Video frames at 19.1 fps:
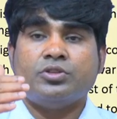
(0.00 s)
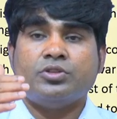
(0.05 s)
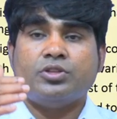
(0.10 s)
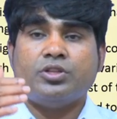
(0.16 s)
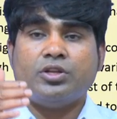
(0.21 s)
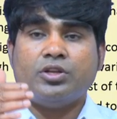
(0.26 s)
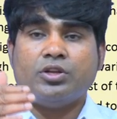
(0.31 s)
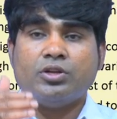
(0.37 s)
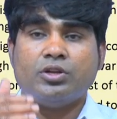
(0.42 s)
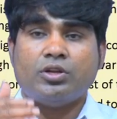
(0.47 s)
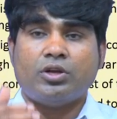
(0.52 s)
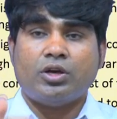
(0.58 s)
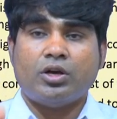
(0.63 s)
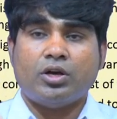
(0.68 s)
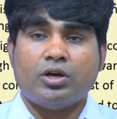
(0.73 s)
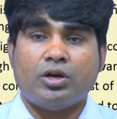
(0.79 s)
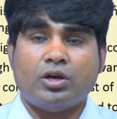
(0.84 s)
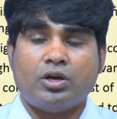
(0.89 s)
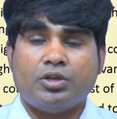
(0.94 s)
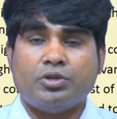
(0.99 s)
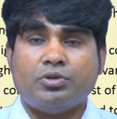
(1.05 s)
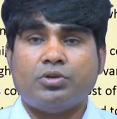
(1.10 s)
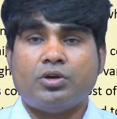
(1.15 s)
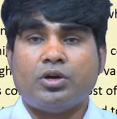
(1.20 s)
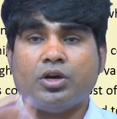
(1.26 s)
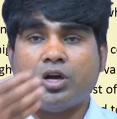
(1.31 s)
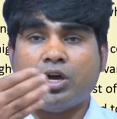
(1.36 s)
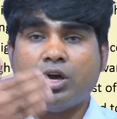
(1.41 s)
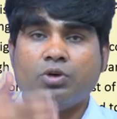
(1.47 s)
then
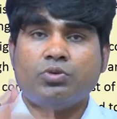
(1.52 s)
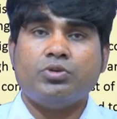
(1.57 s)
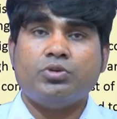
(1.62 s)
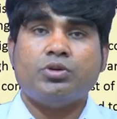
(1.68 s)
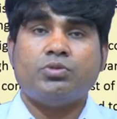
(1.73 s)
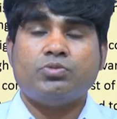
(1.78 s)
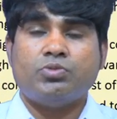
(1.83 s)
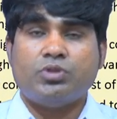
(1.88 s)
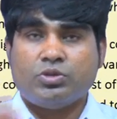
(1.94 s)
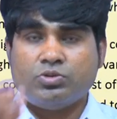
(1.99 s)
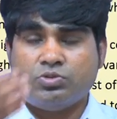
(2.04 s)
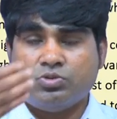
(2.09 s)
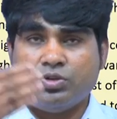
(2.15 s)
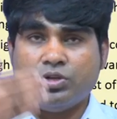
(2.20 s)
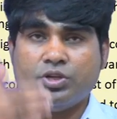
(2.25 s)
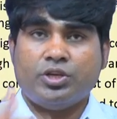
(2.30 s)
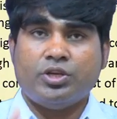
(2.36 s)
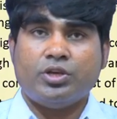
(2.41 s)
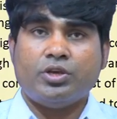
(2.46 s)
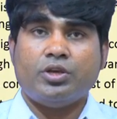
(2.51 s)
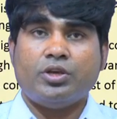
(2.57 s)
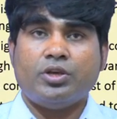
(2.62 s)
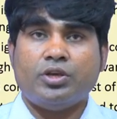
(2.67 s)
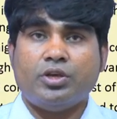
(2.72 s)
how you have to actually